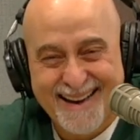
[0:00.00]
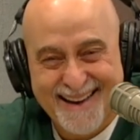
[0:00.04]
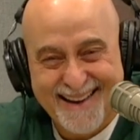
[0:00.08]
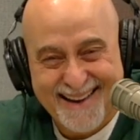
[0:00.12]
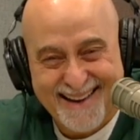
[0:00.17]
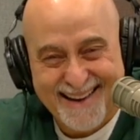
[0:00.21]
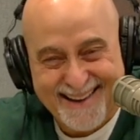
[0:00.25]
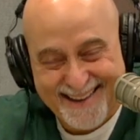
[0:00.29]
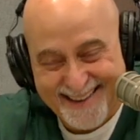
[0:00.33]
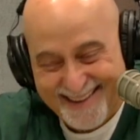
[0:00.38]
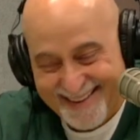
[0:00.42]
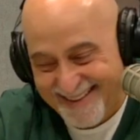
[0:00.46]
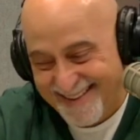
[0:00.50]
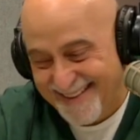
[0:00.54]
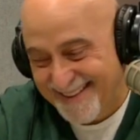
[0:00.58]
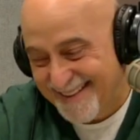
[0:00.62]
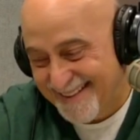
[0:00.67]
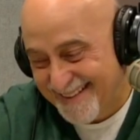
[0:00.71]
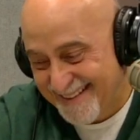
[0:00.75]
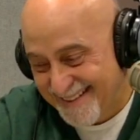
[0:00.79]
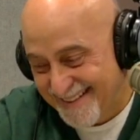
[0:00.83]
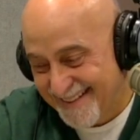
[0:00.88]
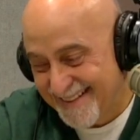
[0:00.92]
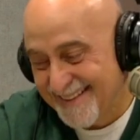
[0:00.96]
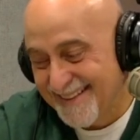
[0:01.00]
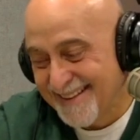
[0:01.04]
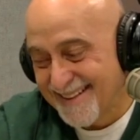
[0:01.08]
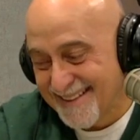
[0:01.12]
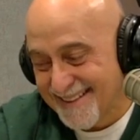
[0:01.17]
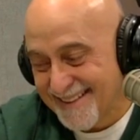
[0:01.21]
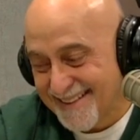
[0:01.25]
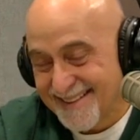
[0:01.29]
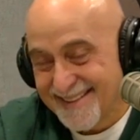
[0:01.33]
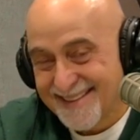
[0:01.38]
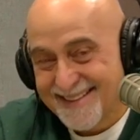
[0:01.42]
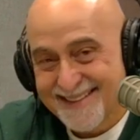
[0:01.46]

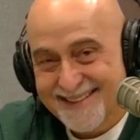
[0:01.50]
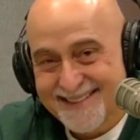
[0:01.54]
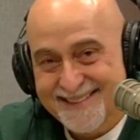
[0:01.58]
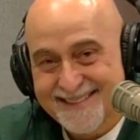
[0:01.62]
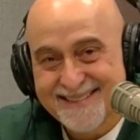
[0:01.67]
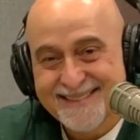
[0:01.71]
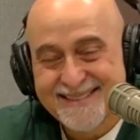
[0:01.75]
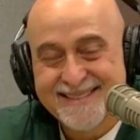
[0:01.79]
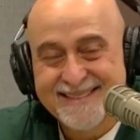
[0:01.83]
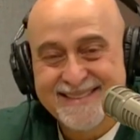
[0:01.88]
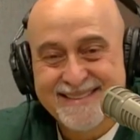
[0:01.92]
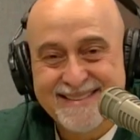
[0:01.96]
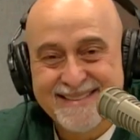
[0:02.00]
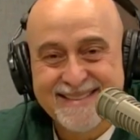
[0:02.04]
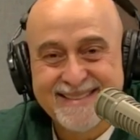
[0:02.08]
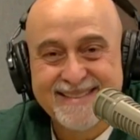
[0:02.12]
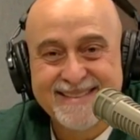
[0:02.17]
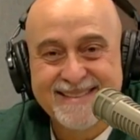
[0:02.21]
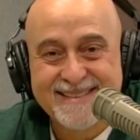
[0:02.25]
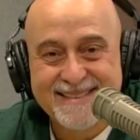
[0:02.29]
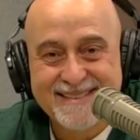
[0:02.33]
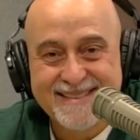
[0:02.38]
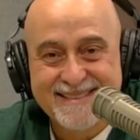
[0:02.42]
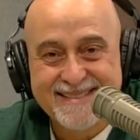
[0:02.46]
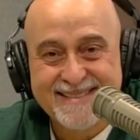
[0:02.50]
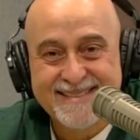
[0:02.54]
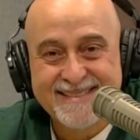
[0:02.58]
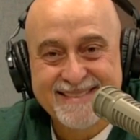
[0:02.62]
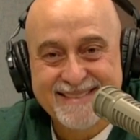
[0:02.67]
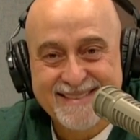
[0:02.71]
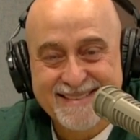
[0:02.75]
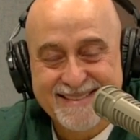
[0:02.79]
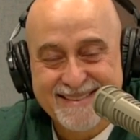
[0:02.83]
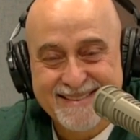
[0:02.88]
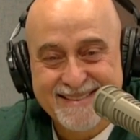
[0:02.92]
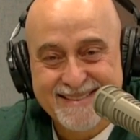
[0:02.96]

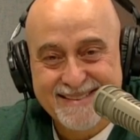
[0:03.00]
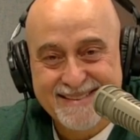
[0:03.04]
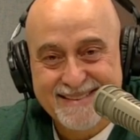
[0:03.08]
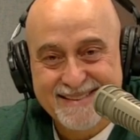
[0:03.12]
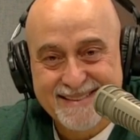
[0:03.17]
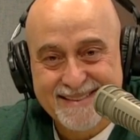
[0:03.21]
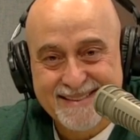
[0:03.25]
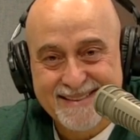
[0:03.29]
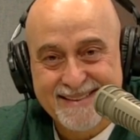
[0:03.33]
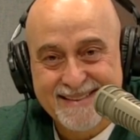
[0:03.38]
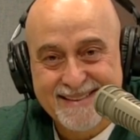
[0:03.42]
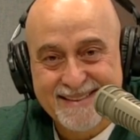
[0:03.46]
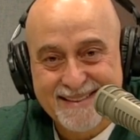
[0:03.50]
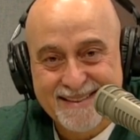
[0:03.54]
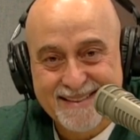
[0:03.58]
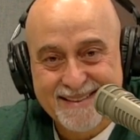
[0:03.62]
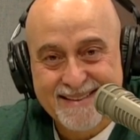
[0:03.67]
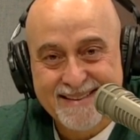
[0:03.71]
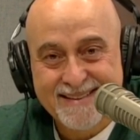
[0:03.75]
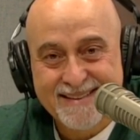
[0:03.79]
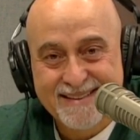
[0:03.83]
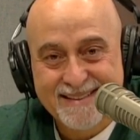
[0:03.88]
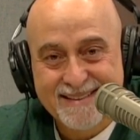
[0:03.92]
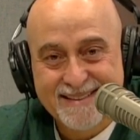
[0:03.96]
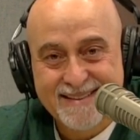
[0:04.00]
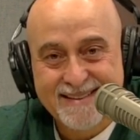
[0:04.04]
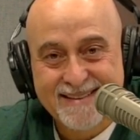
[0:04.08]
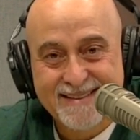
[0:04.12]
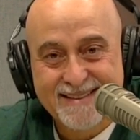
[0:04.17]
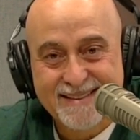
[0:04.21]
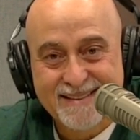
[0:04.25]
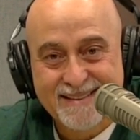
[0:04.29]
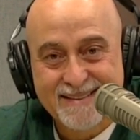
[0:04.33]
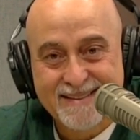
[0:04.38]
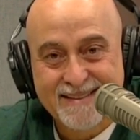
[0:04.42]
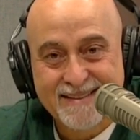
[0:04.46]

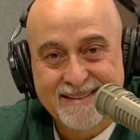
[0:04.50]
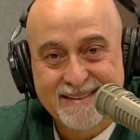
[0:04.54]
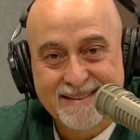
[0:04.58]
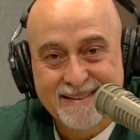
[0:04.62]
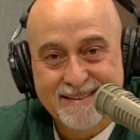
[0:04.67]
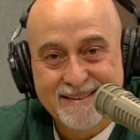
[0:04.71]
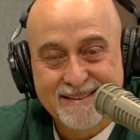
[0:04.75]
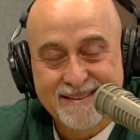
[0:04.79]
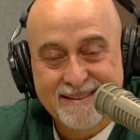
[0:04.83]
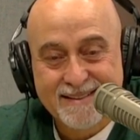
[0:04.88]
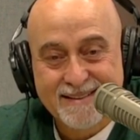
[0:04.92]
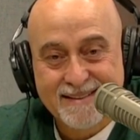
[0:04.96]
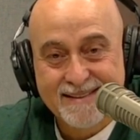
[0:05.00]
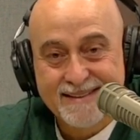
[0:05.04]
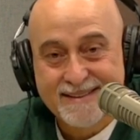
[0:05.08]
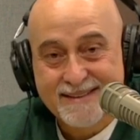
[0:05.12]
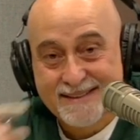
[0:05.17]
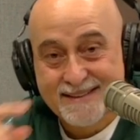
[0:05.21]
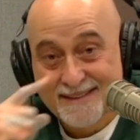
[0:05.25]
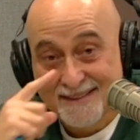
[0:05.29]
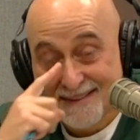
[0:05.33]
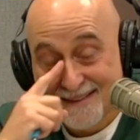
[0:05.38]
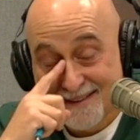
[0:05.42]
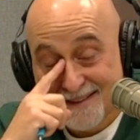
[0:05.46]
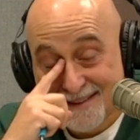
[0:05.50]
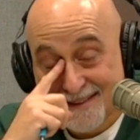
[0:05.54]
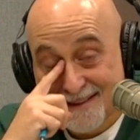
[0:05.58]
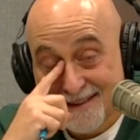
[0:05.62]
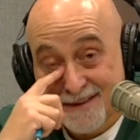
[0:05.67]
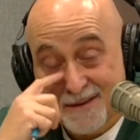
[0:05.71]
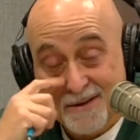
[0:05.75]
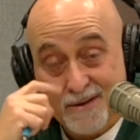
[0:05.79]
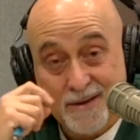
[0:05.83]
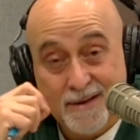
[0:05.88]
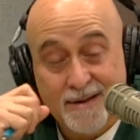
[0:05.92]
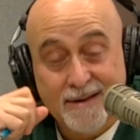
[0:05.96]

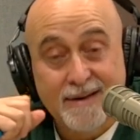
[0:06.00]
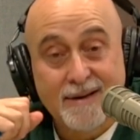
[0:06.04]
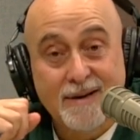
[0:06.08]
No words are spoken by the person on screen.